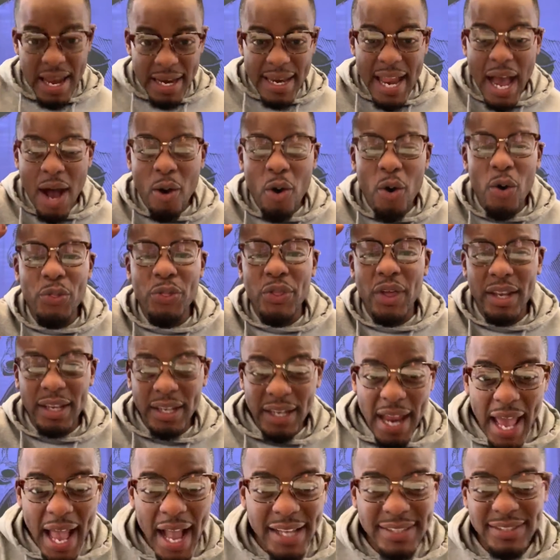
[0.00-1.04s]
Now on the
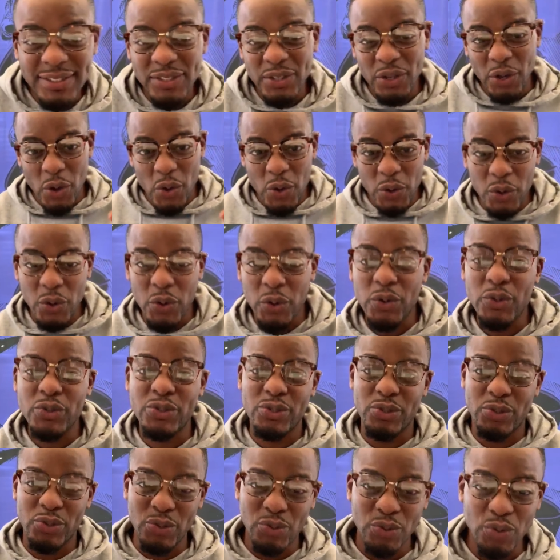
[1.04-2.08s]
next
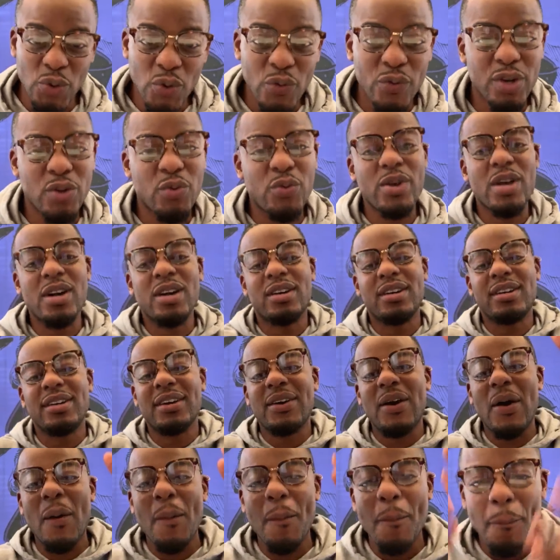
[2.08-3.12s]
Koko'Lusi tutorial, we are going
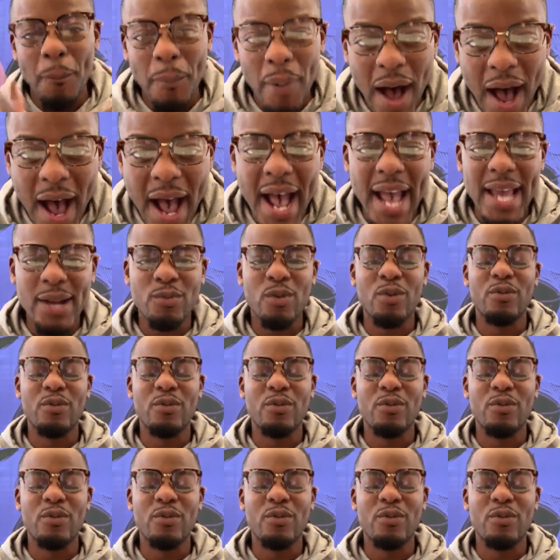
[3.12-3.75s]
to combine